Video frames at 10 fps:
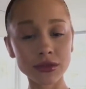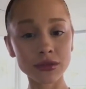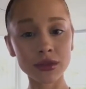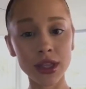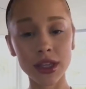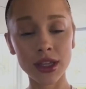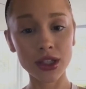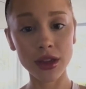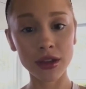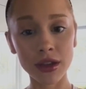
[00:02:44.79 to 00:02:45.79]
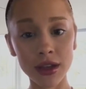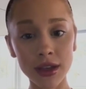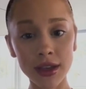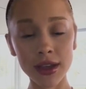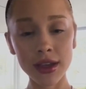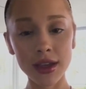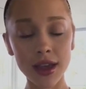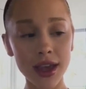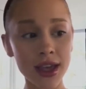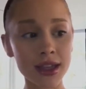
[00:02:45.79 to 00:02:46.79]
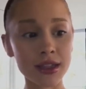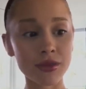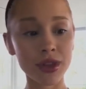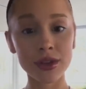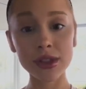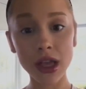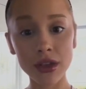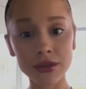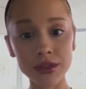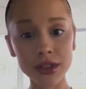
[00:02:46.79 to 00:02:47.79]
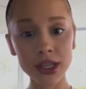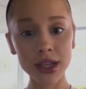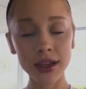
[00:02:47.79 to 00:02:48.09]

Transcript: with each other and with yourselves.